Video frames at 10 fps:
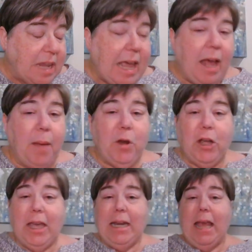yeah, I'm
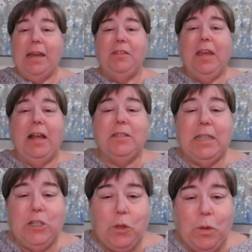not getting anything else
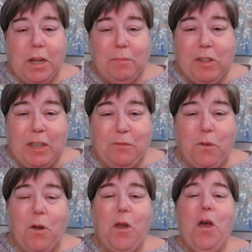intuitively
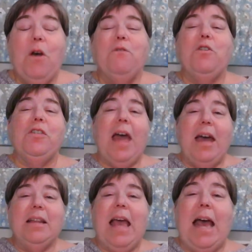for
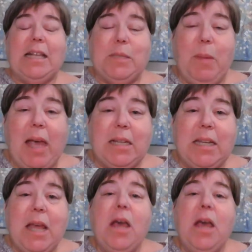that aspect,